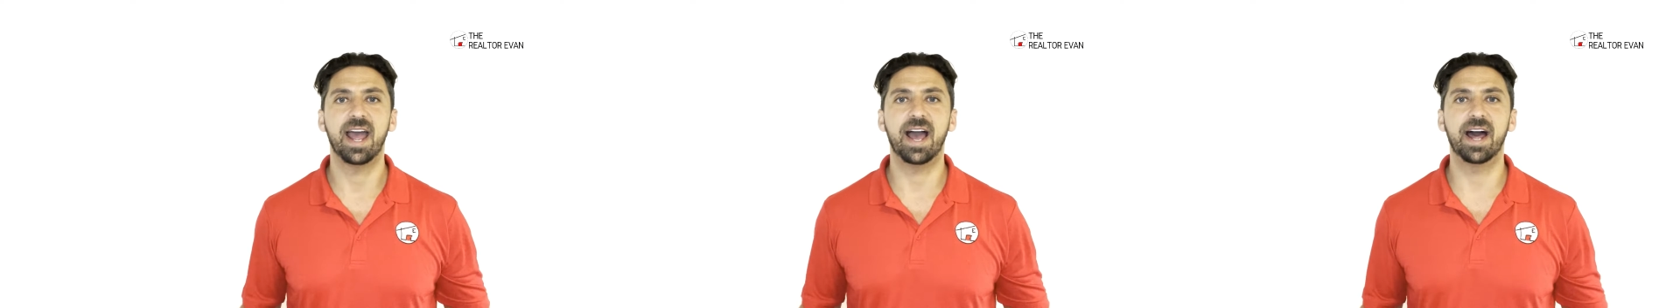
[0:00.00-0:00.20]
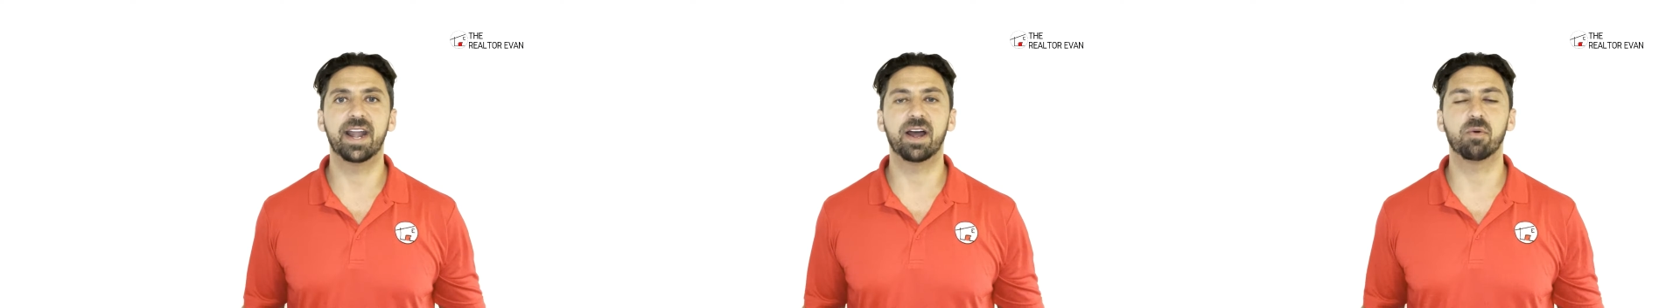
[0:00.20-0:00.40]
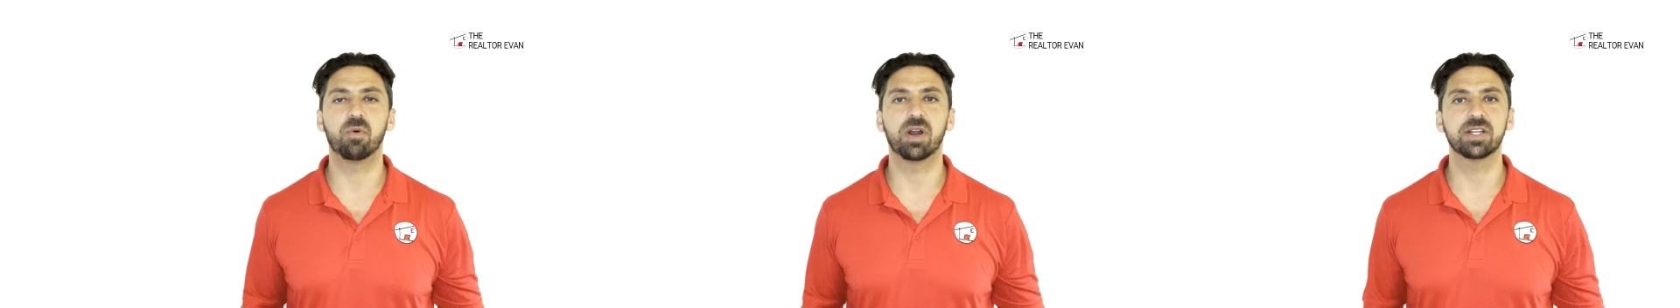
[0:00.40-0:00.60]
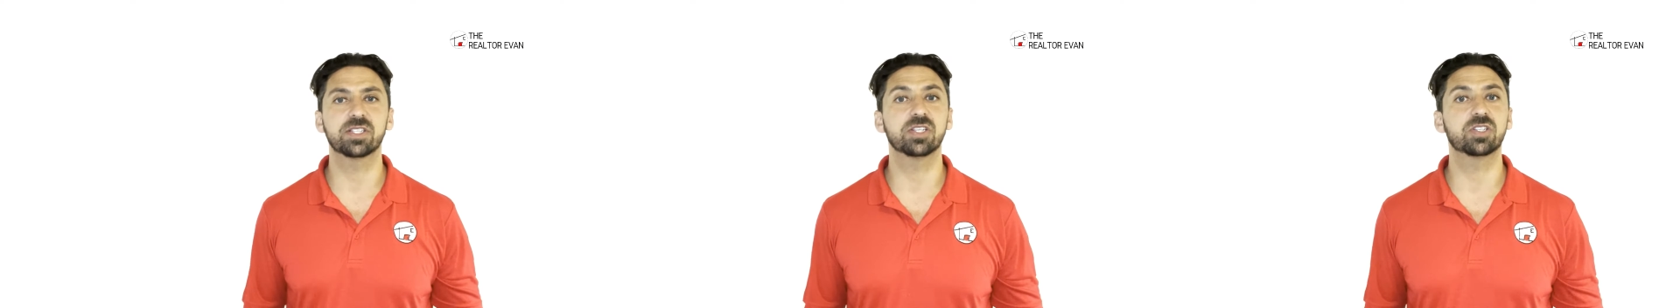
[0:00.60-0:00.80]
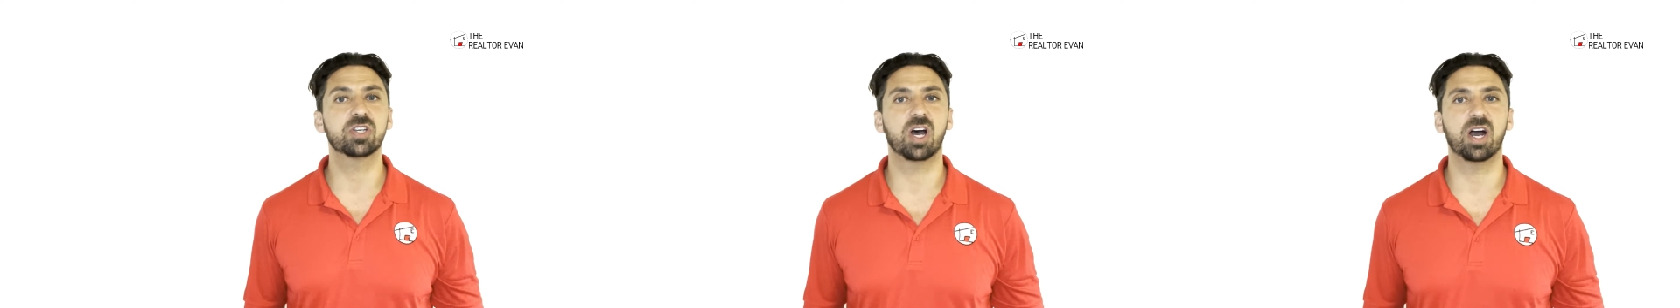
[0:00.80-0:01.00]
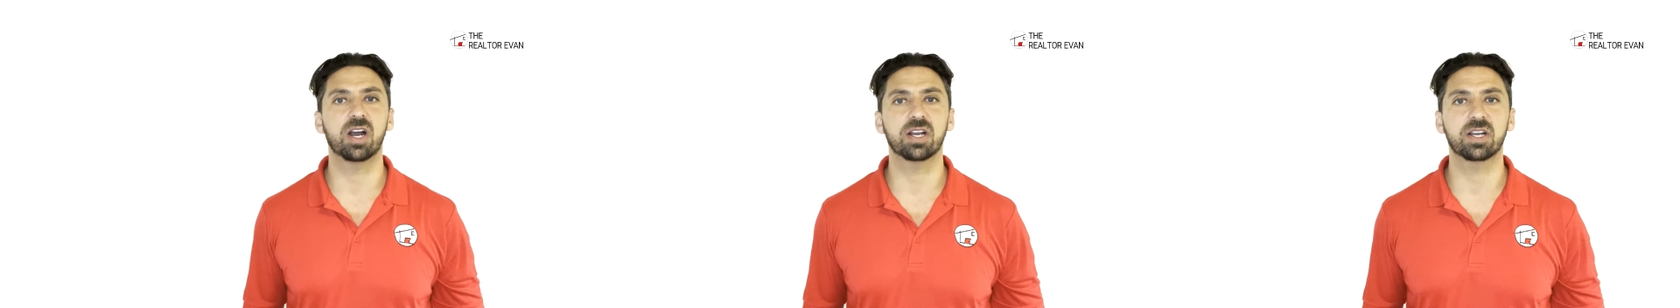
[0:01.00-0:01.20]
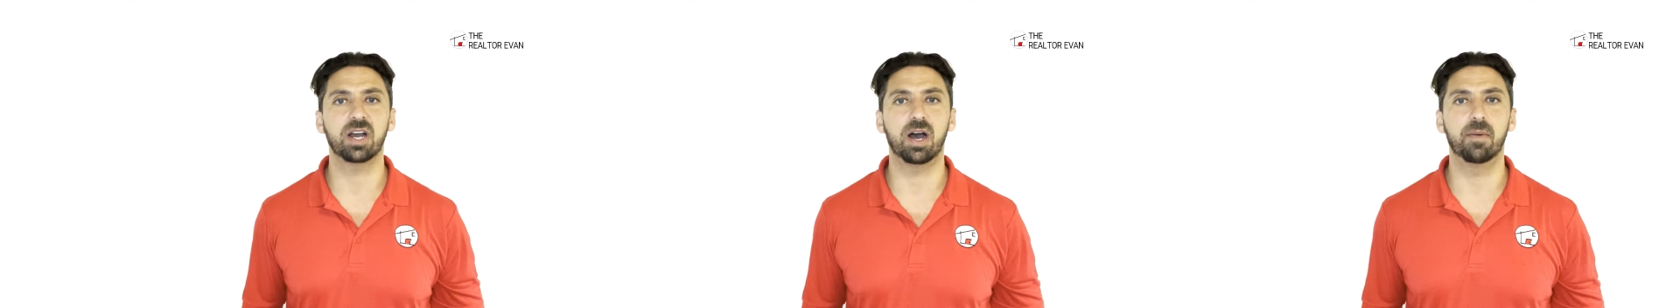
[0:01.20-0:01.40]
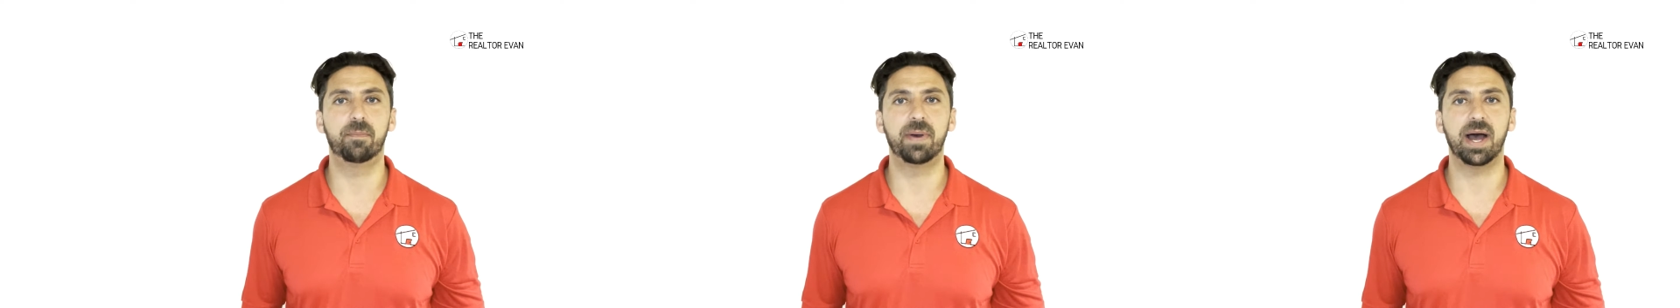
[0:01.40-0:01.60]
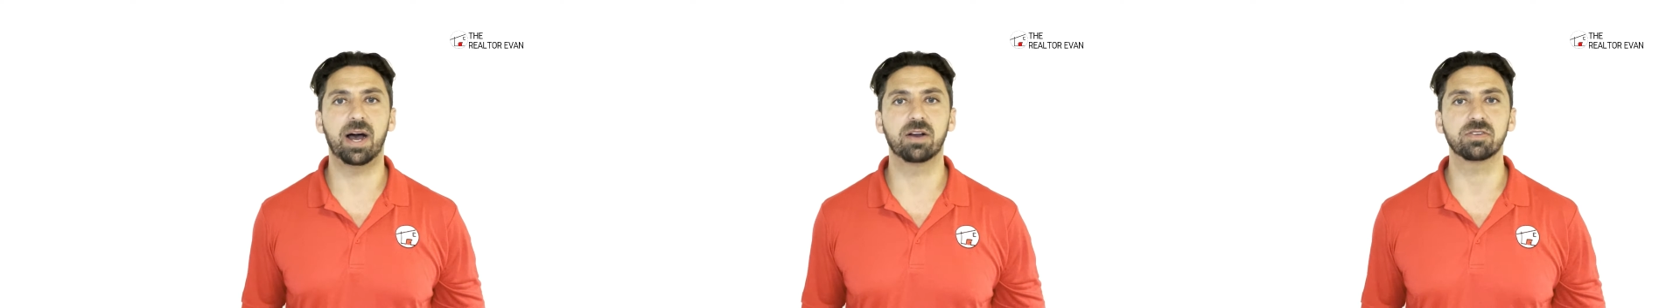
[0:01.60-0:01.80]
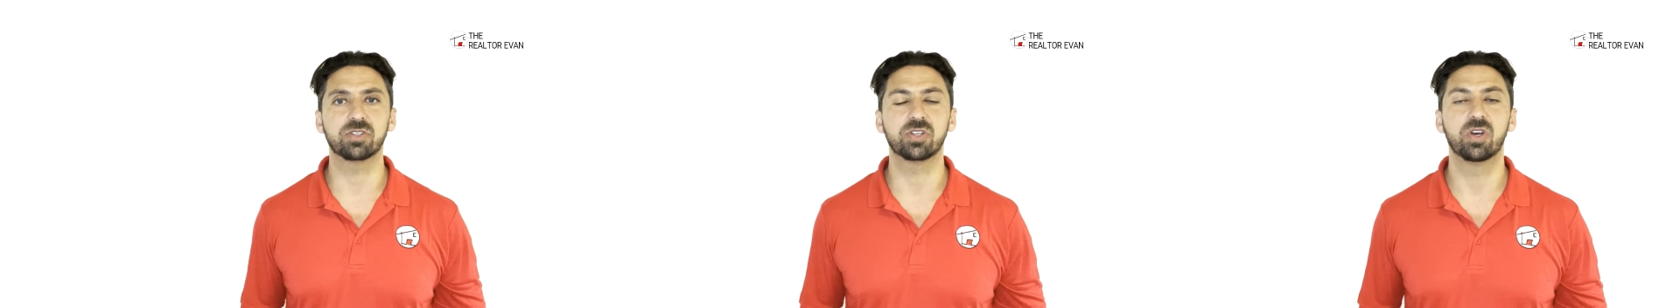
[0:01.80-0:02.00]
And I wanted to talk
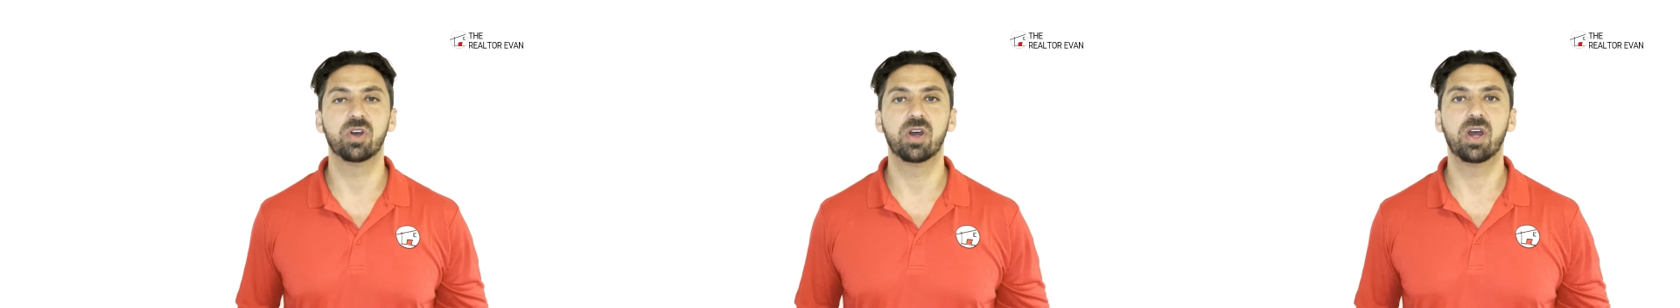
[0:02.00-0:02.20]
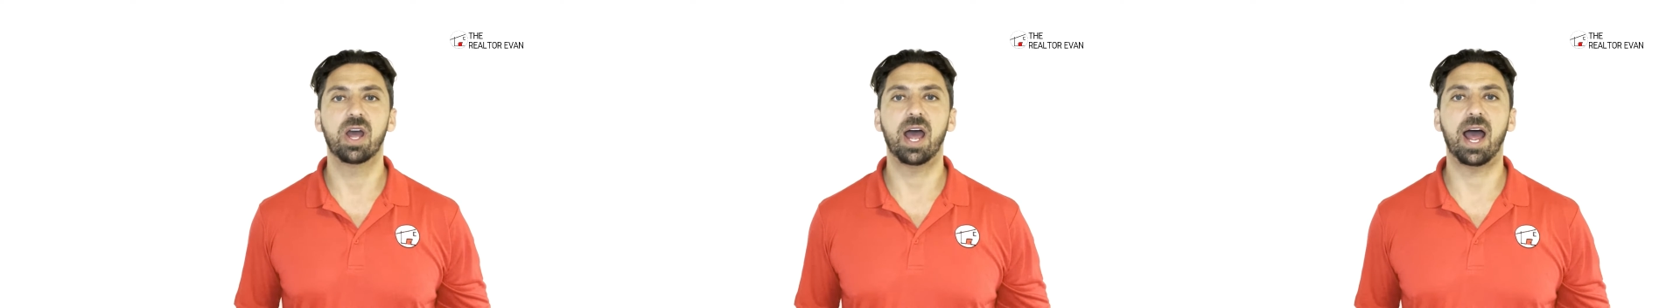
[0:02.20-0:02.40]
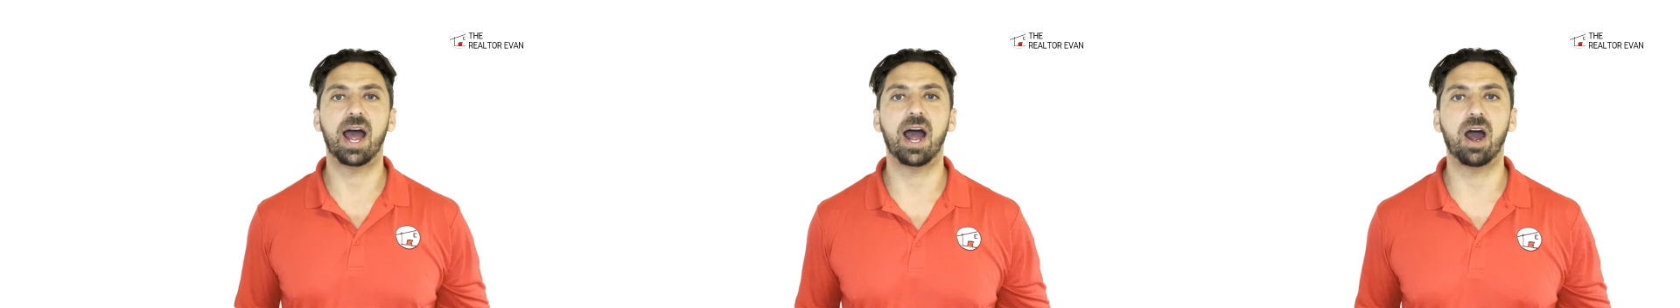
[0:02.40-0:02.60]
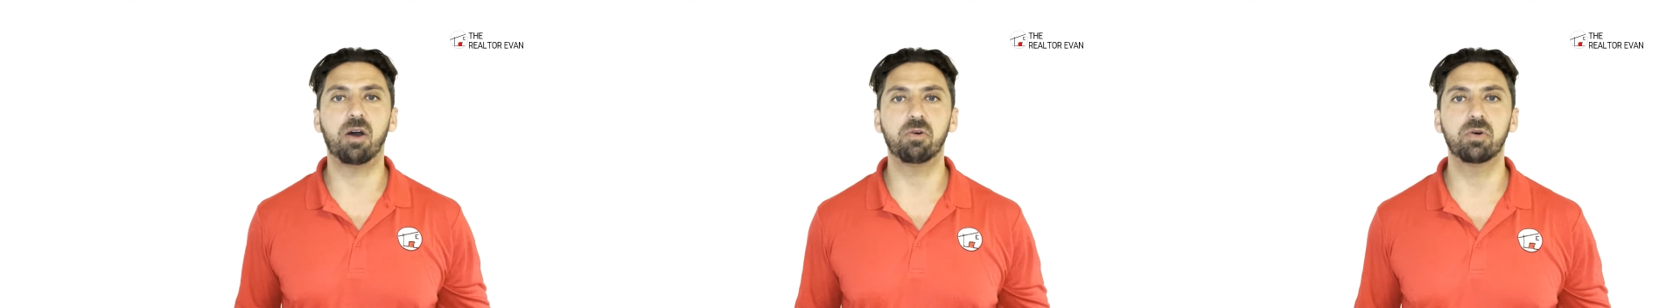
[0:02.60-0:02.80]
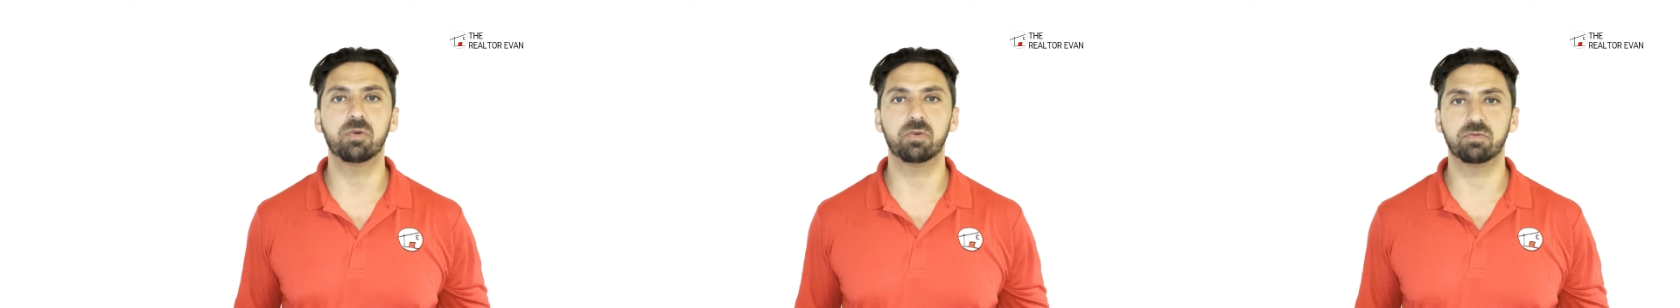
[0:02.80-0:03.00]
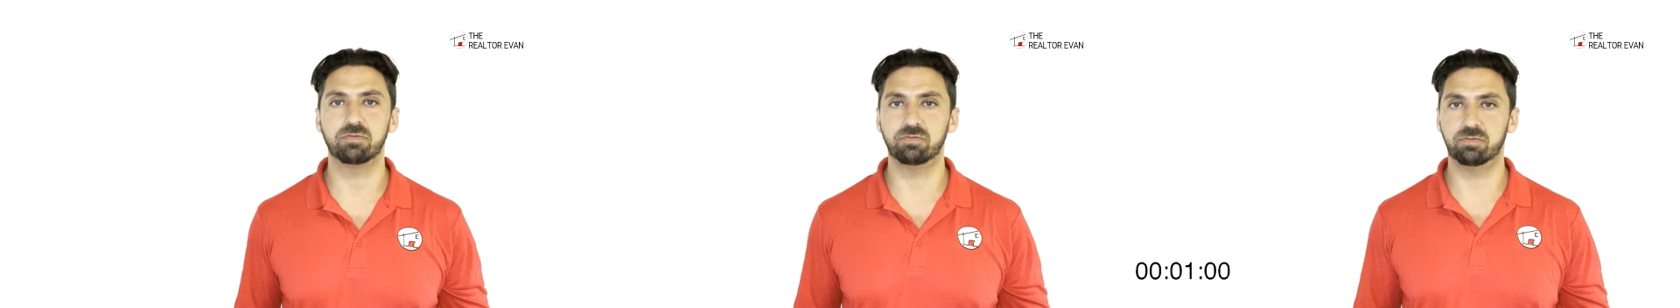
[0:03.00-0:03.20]
about how